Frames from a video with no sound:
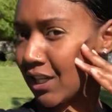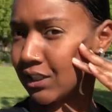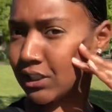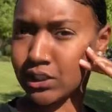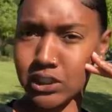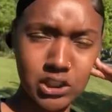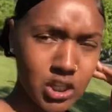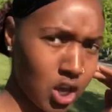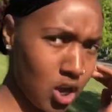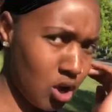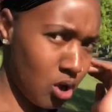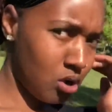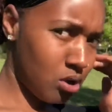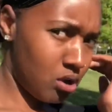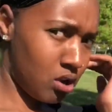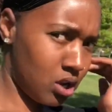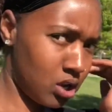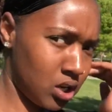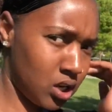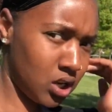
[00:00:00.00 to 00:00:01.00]
So
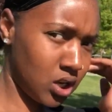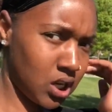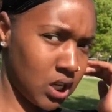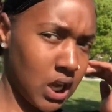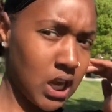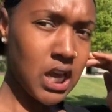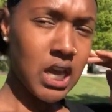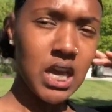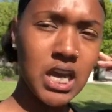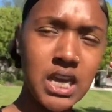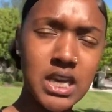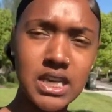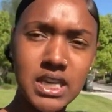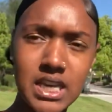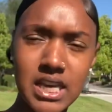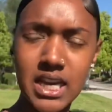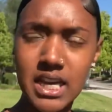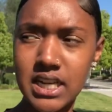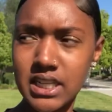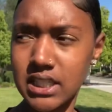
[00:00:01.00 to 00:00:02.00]

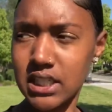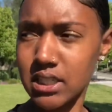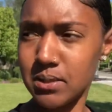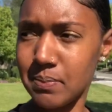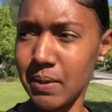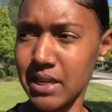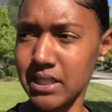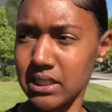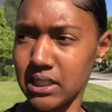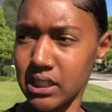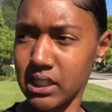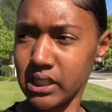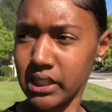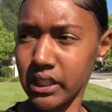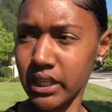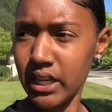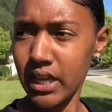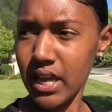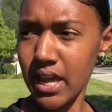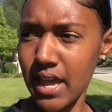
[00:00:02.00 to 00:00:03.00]
yeah, this is
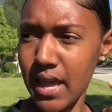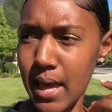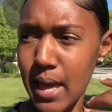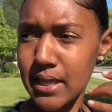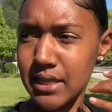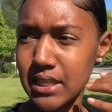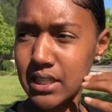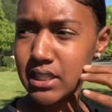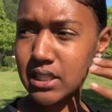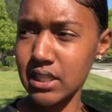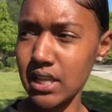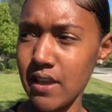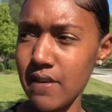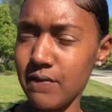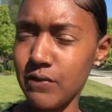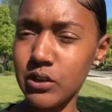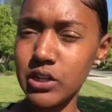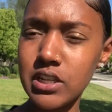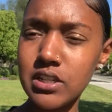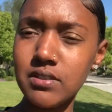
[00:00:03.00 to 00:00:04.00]
basically it. This is
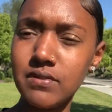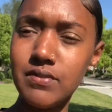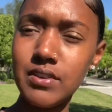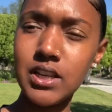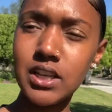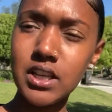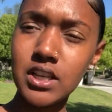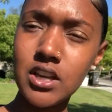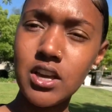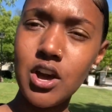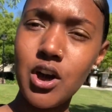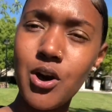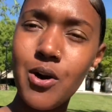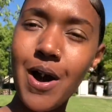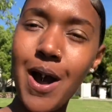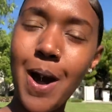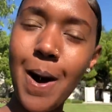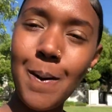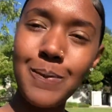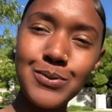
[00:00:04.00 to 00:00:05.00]
it for this video.
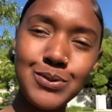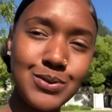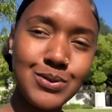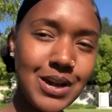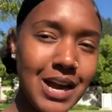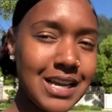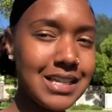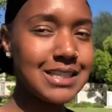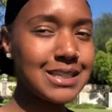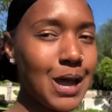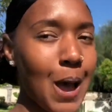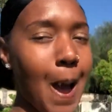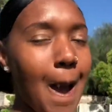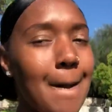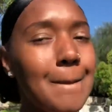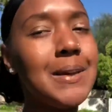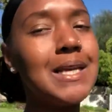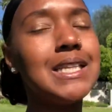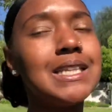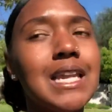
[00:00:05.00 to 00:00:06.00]
I hope you guys
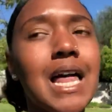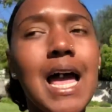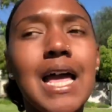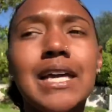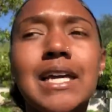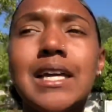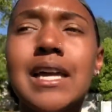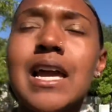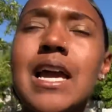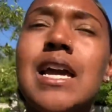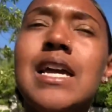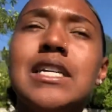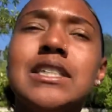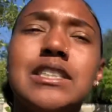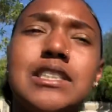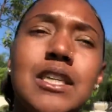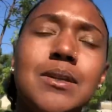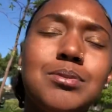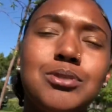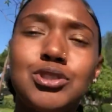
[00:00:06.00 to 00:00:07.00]
comment, like,
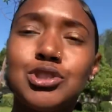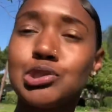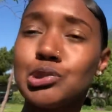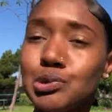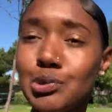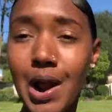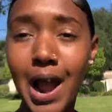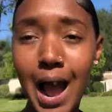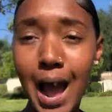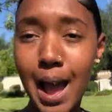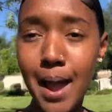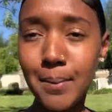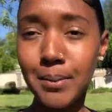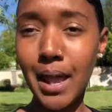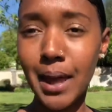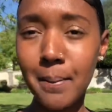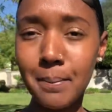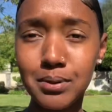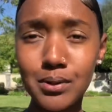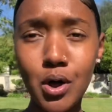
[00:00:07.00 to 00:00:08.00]
subscribe,
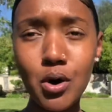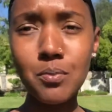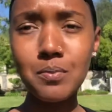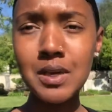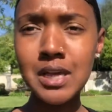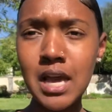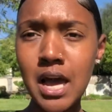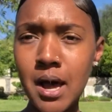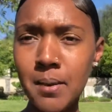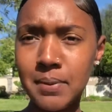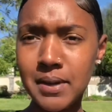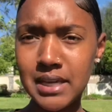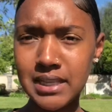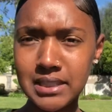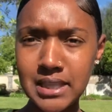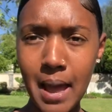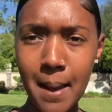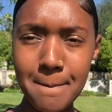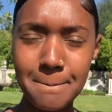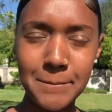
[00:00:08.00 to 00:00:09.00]
like, blow me up,
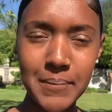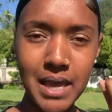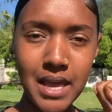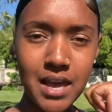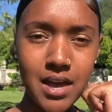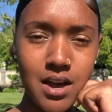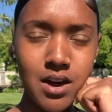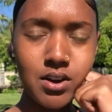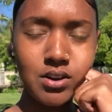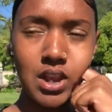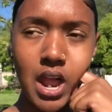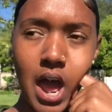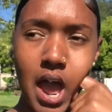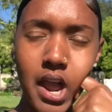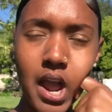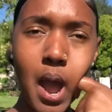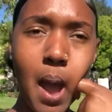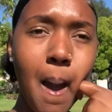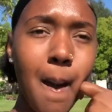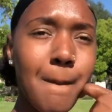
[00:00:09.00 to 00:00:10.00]
hit that bell.
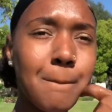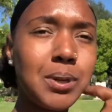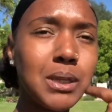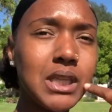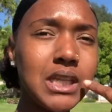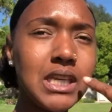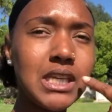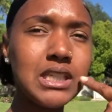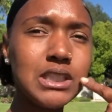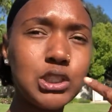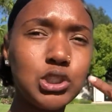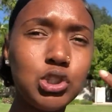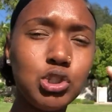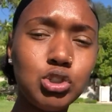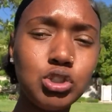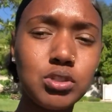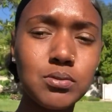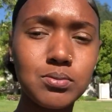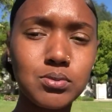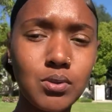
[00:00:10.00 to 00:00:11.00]
Like, please
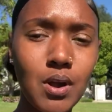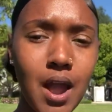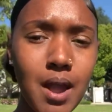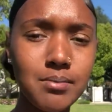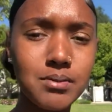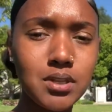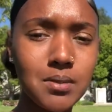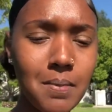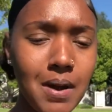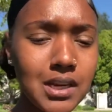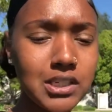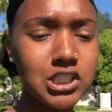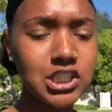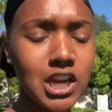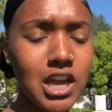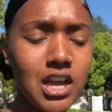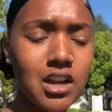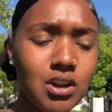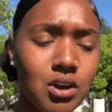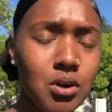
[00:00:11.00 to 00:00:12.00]
do subscribe to my
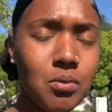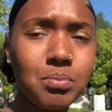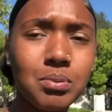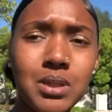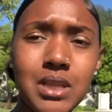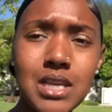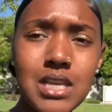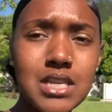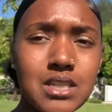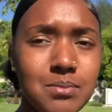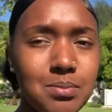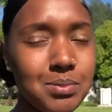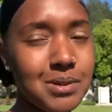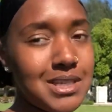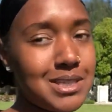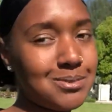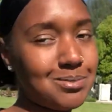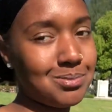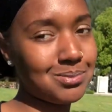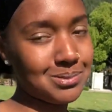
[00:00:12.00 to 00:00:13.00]
channel, please,
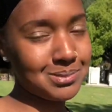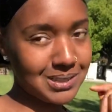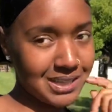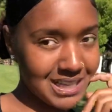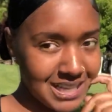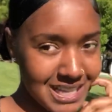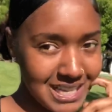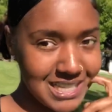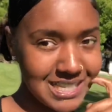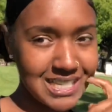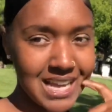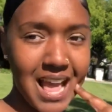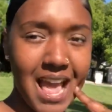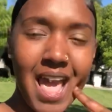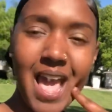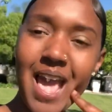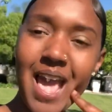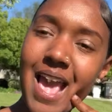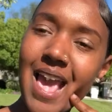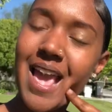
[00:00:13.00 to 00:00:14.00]
please, please.
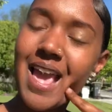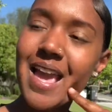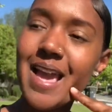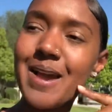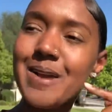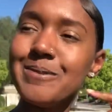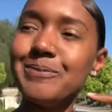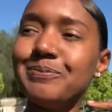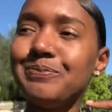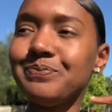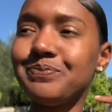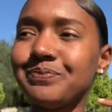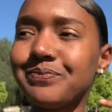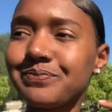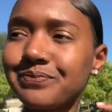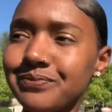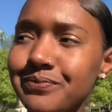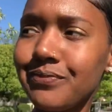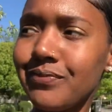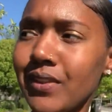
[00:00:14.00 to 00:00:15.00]
And
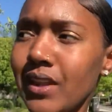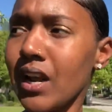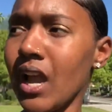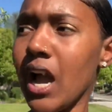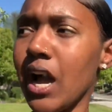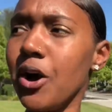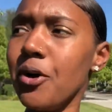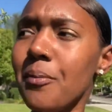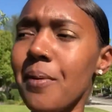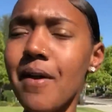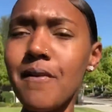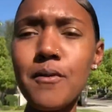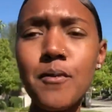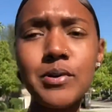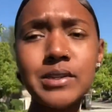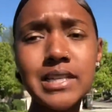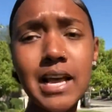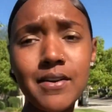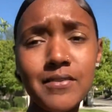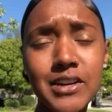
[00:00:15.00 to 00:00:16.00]
I hope
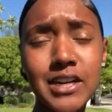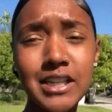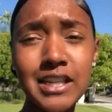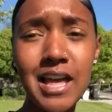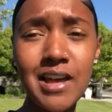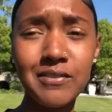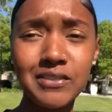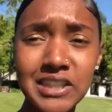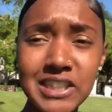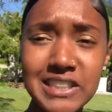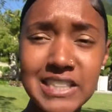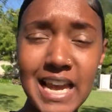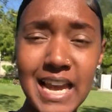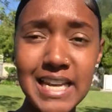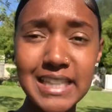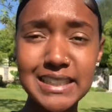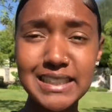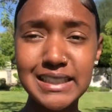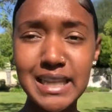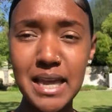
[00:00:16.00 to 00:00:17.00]
everyone's having a lovely
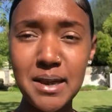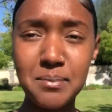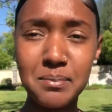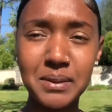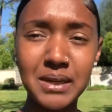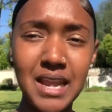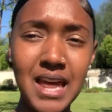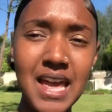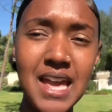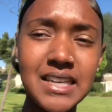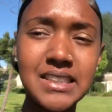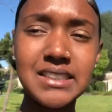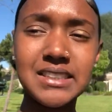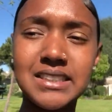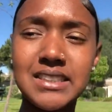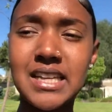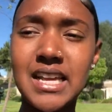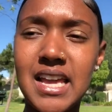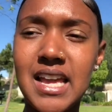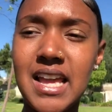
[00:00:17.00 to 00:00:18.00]
day. Stay
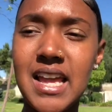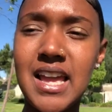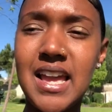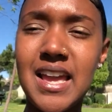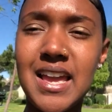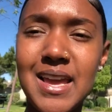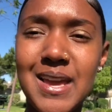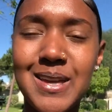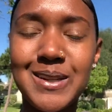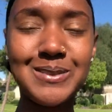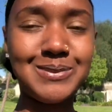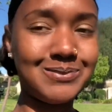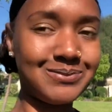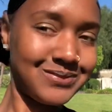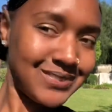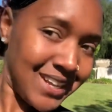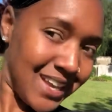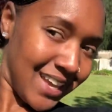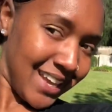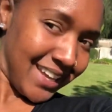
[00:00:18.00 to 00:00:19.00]
blessed. And
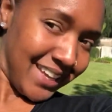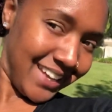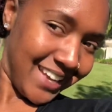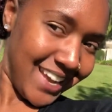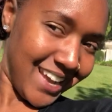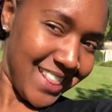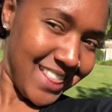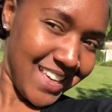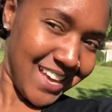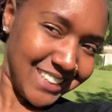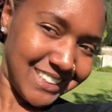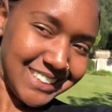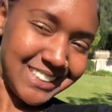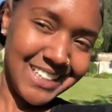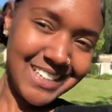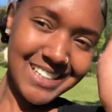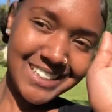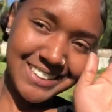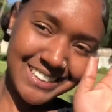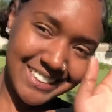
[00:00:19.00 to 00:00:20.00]
yeah, that's
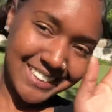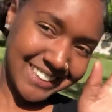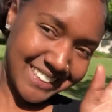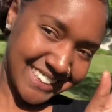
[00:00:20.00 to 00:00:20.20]
it.